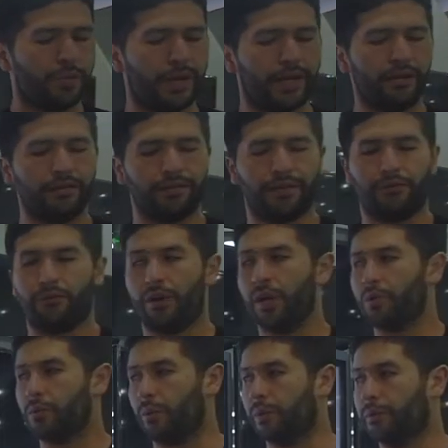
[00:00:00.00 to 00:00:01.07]
panel, the
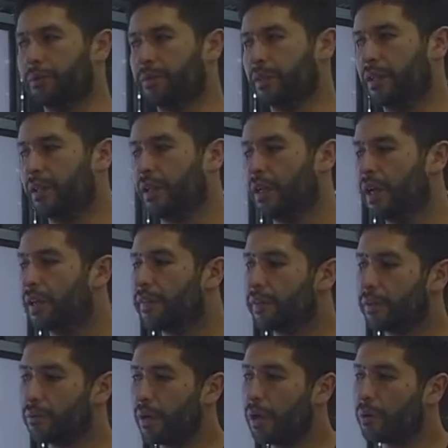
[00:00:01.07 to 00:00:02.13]
raw wool.
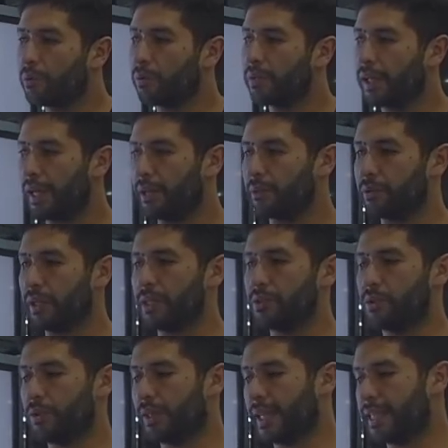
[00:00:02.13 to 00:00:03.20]
The raw wool,
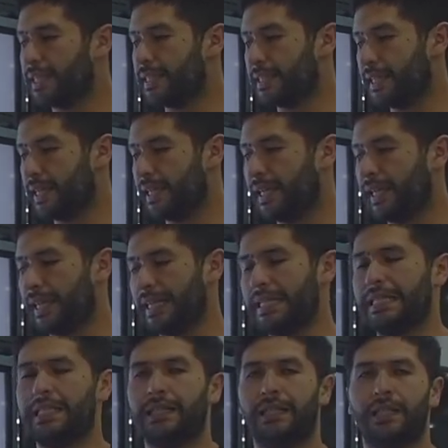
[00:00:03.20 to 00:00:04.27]
as you can see,
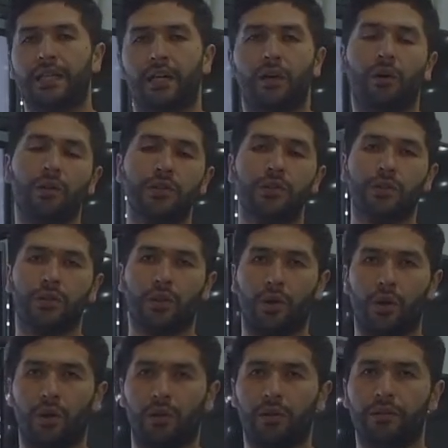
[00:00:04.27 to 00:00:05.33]
is also
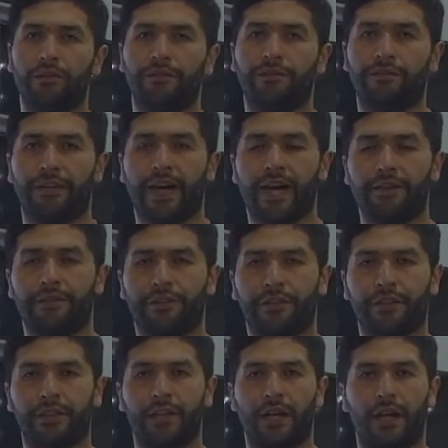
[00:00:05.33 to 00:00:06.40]
called
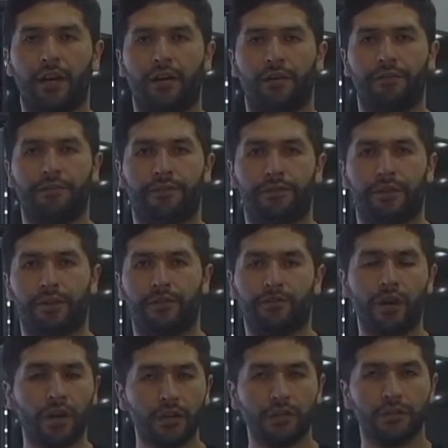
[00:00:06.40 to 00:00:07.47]
fiber of
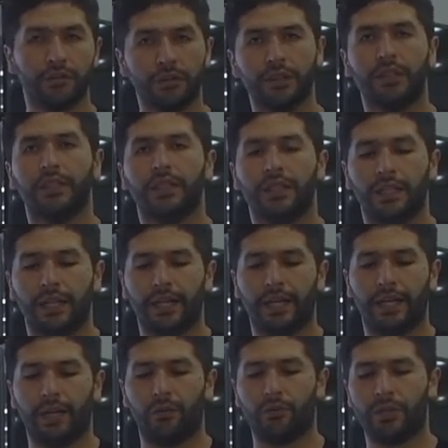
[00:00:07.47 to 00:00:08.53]
rock,
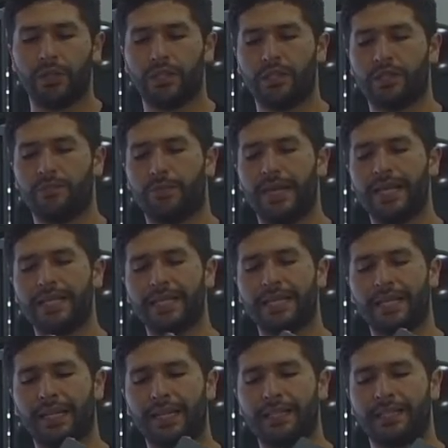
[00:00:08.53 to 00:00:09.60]
which is
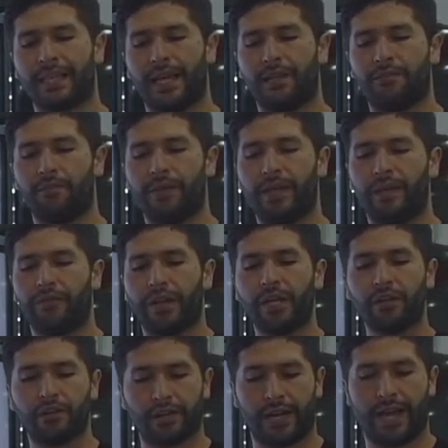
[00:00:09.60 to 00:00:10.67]
basically it can be
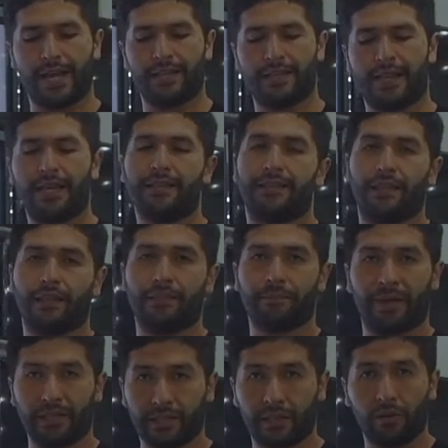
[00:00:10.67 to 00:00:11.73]
recognized as the
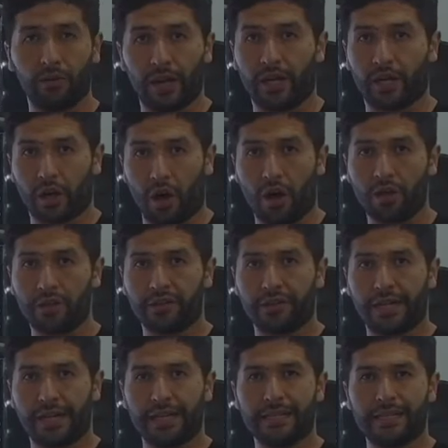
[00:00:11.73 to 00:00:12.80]
particular color
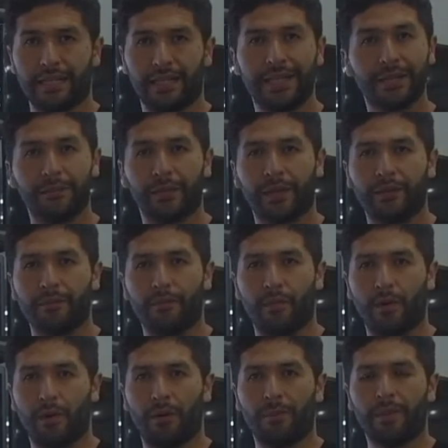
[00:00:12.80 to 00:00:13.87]
that is a little bit
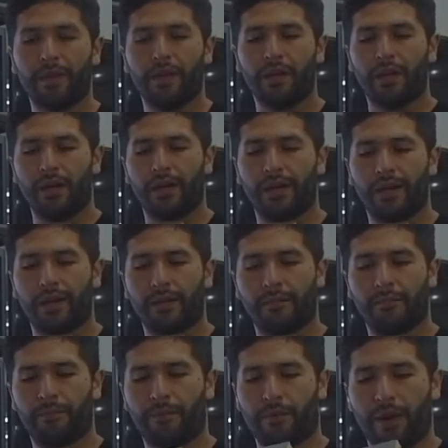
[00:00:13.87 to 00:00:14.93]
more
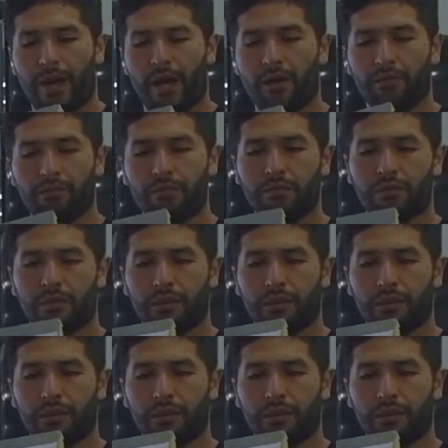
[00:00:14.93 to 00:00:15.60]
brown,